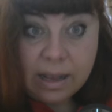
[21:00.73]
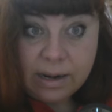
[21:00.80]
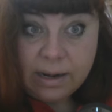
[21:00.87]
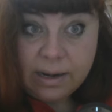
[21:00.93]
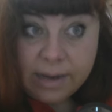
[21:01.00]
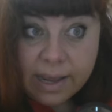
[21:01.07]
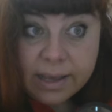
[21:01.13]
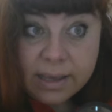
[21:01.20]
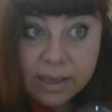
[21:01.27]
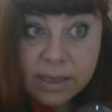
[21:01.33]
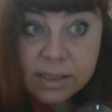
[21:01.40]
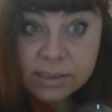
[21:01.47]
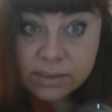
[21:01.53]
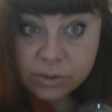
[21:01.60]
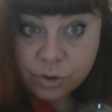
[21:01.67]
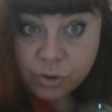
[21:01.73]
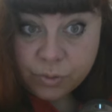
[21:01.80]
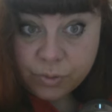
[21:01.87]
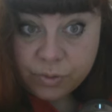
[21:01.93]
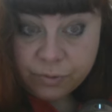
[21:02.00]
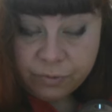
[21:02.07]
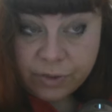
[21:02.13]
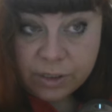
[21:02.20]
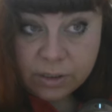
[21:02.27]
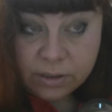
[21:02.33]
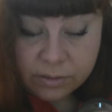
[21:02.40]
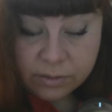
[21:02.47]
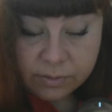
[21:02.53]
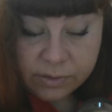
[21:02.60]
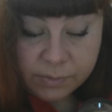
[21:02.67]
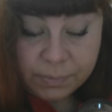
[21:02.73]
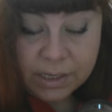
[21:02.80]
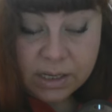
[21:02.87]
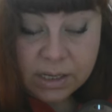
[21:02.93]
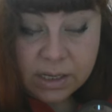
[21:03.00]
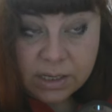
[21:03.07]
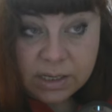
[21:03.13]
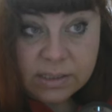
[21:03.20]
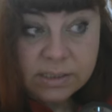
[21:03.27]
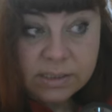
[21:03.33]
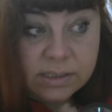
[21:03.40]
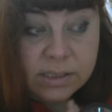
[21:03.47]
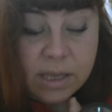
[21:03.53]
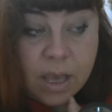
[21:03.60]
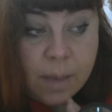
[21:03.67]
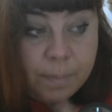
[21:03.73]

like his Spica is,